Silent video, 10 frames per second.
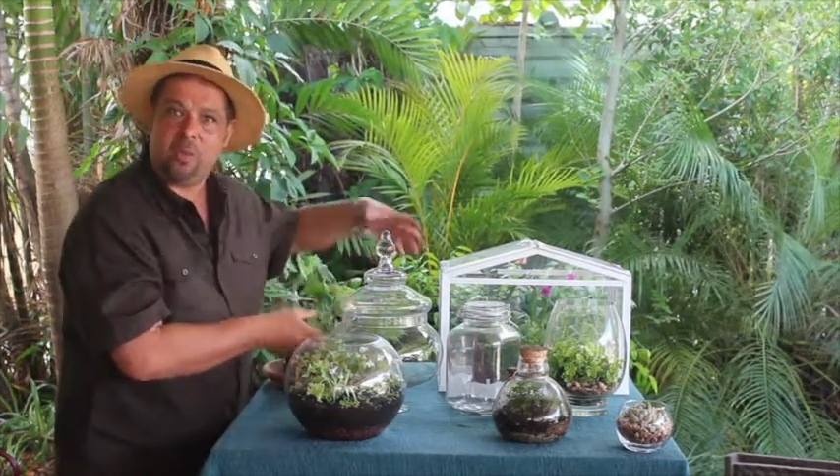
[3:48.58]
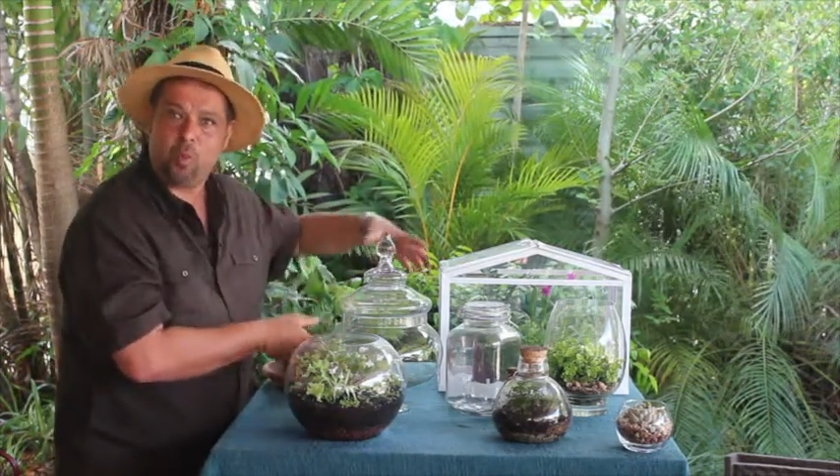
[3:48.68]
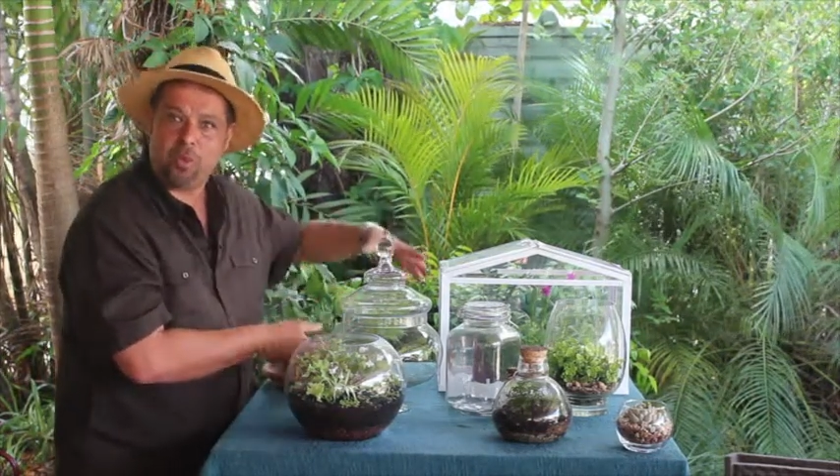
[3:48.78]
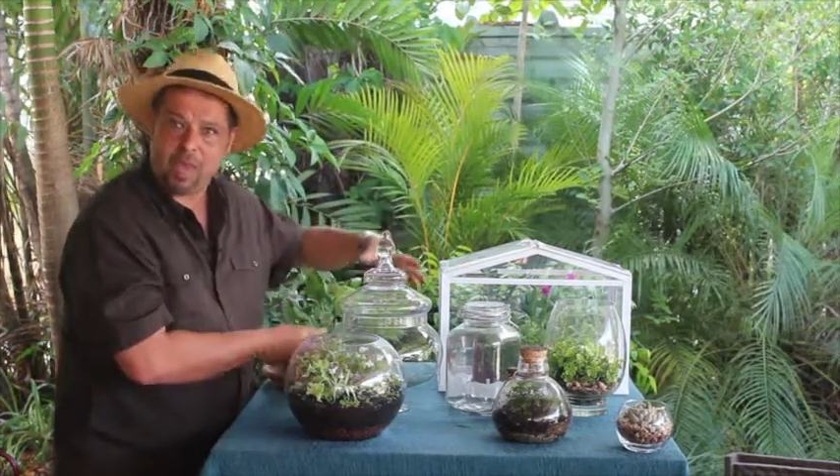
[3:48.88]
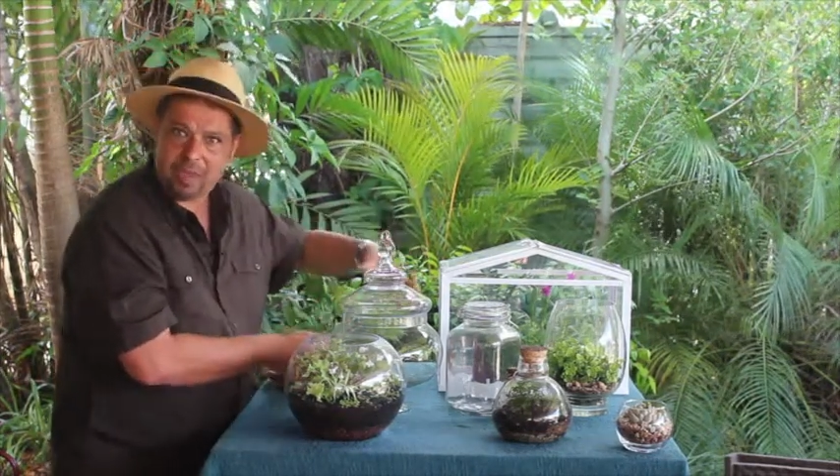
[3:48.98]

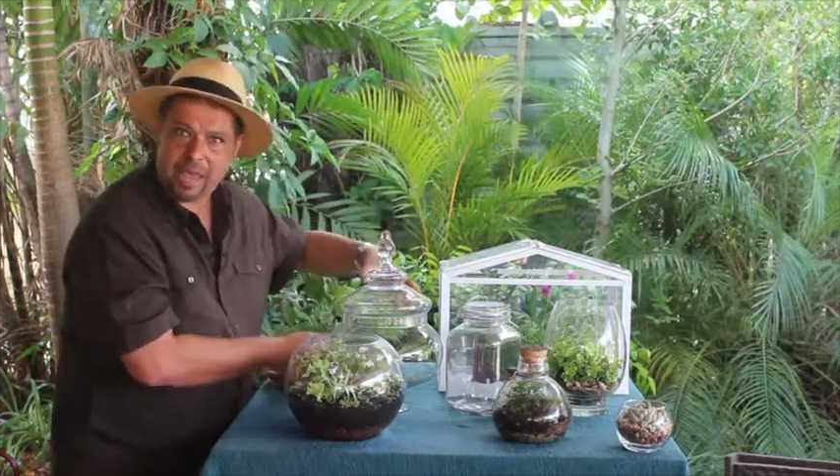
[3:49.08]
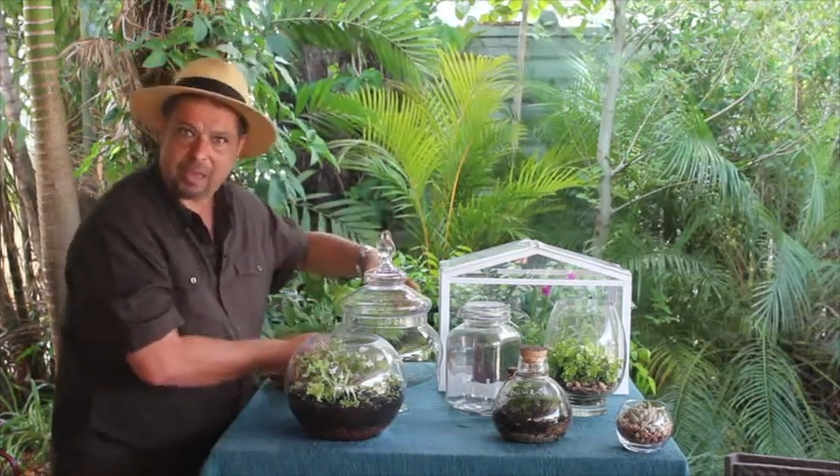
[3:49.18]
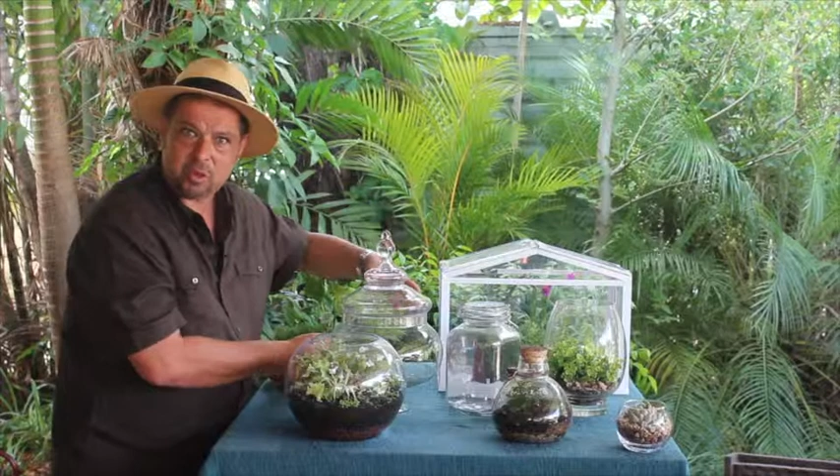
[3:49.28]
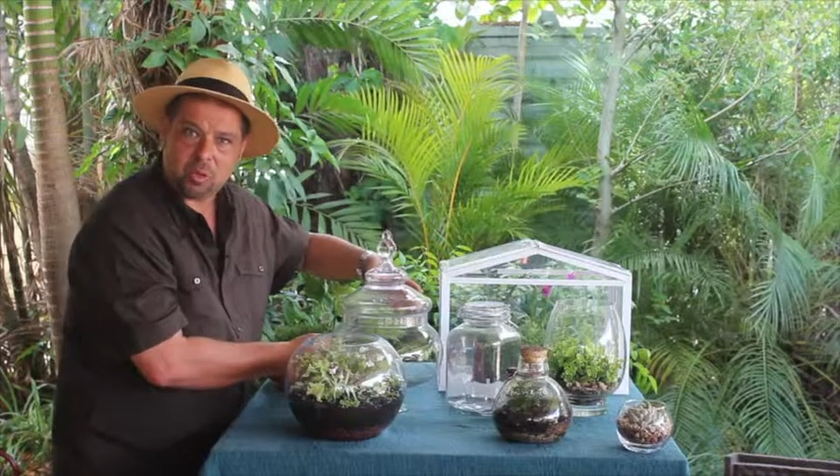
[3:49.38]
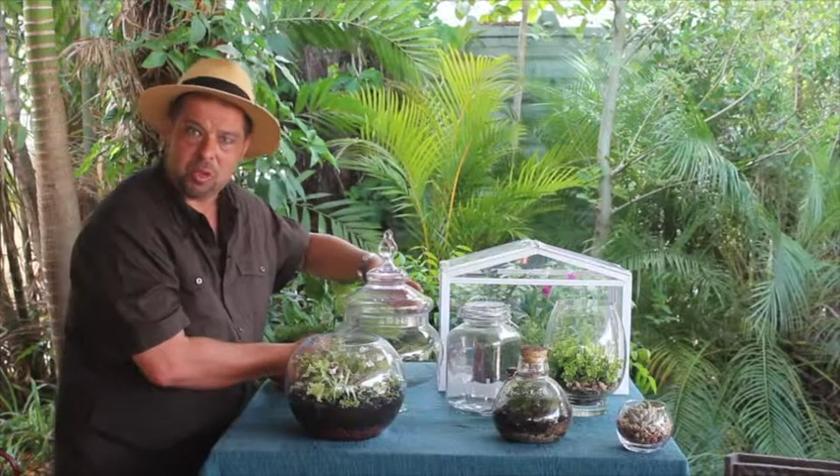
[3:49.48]
within the
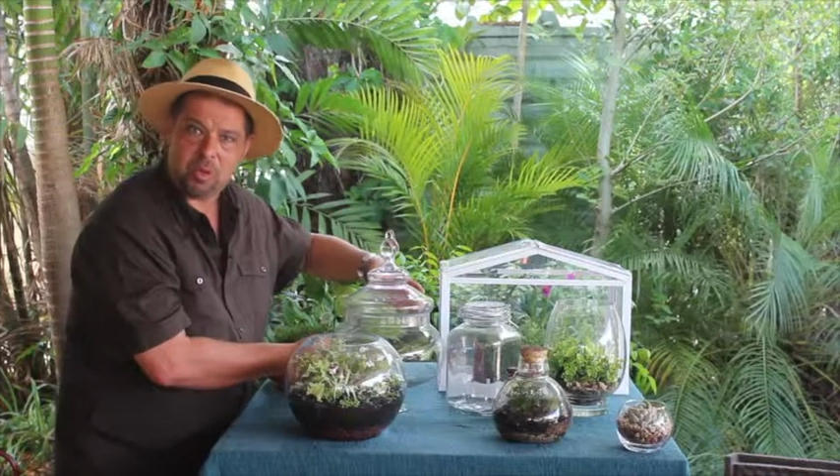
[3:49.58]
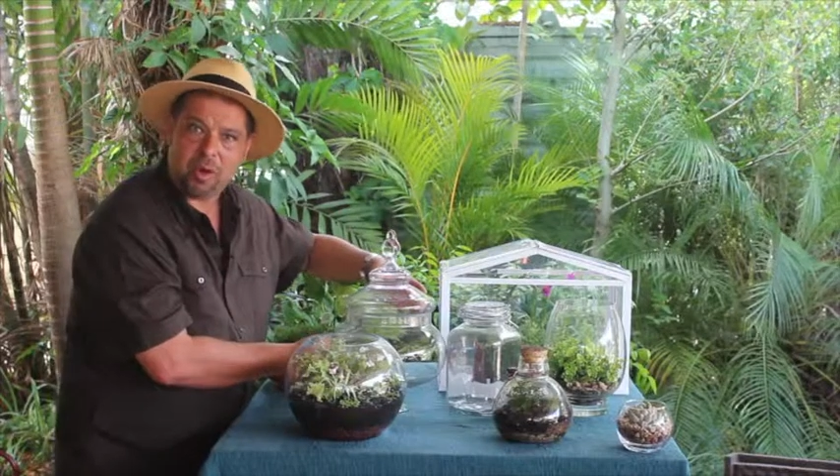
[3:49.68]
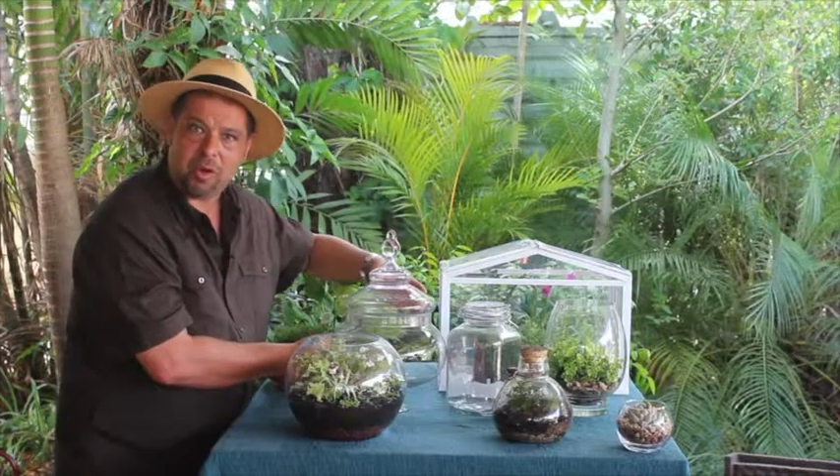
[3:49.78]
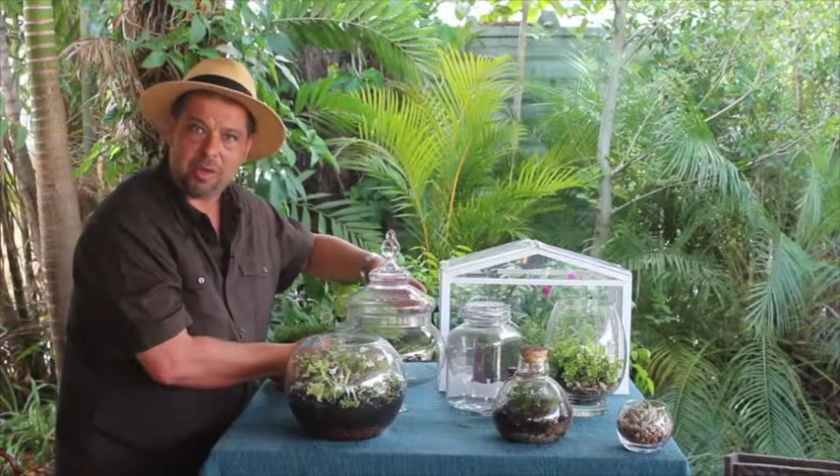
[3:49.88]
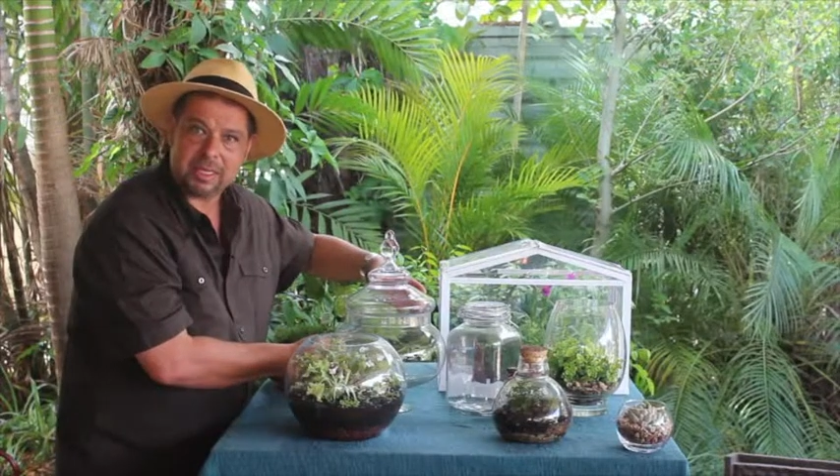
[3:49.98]
actual
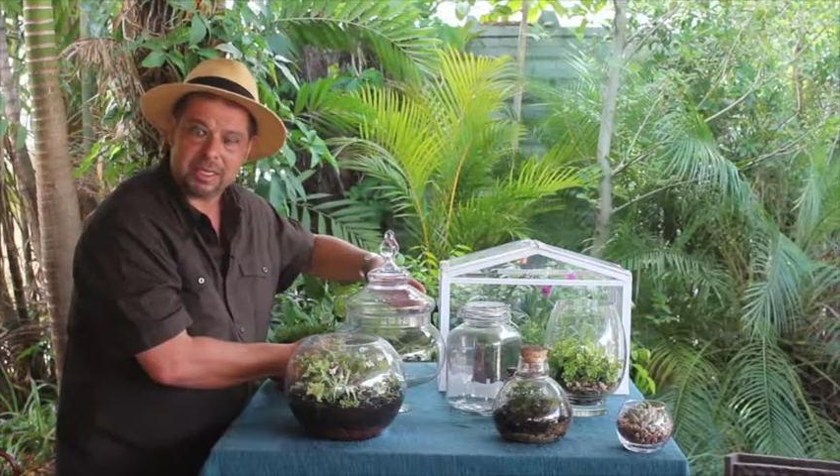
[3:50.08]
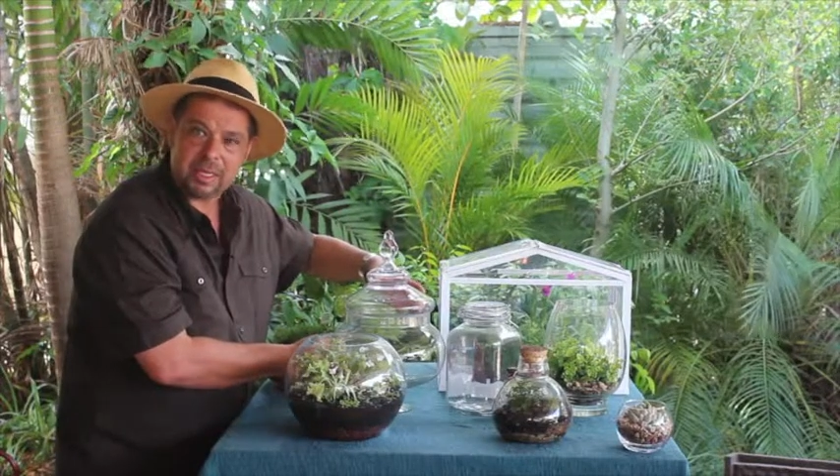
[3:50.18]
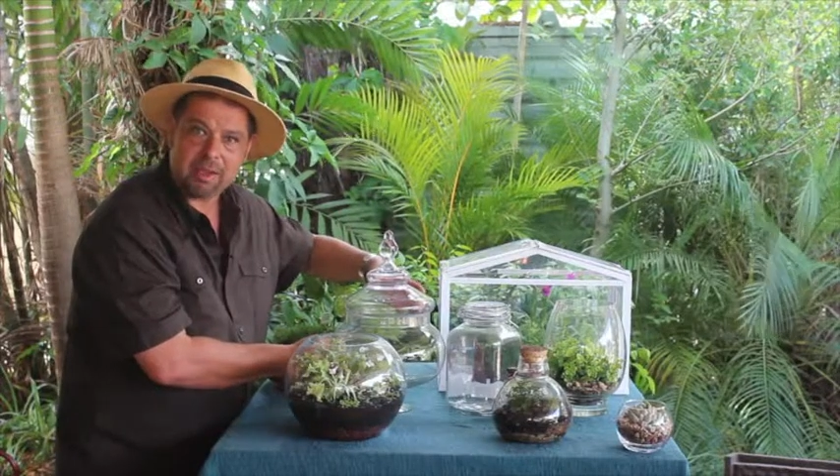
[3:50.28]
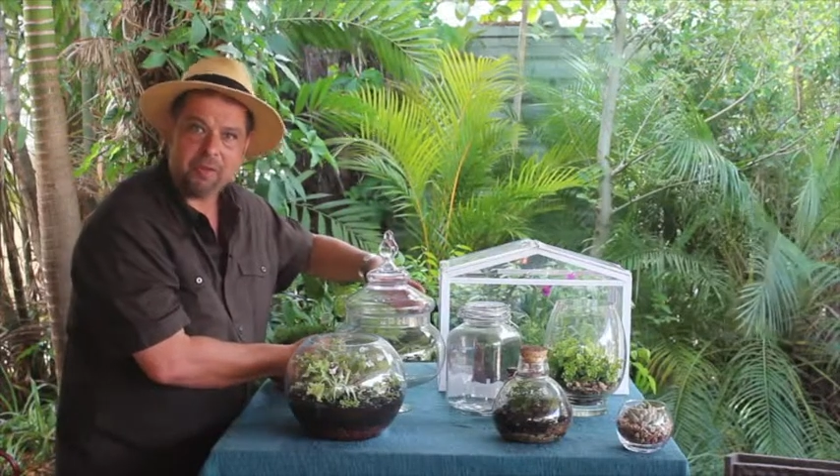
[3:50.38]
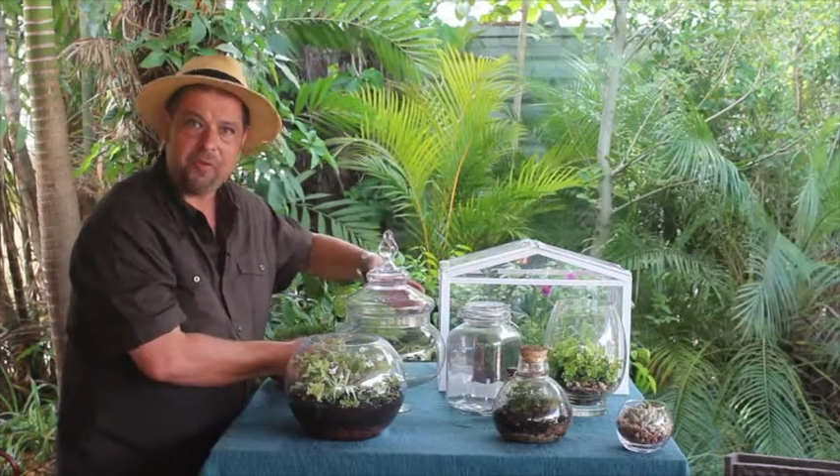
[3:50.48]
terrarium
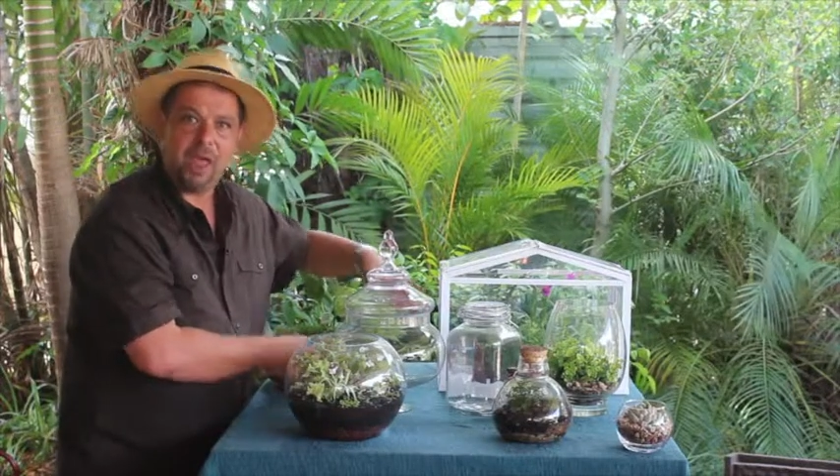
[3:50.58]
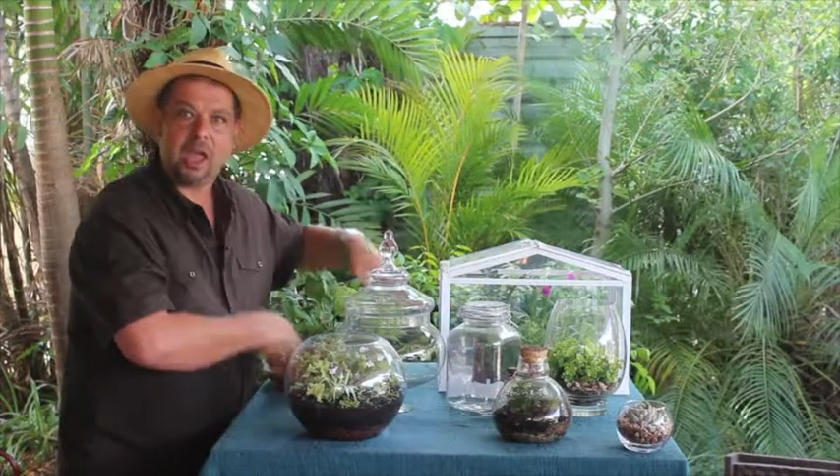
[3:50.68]
itself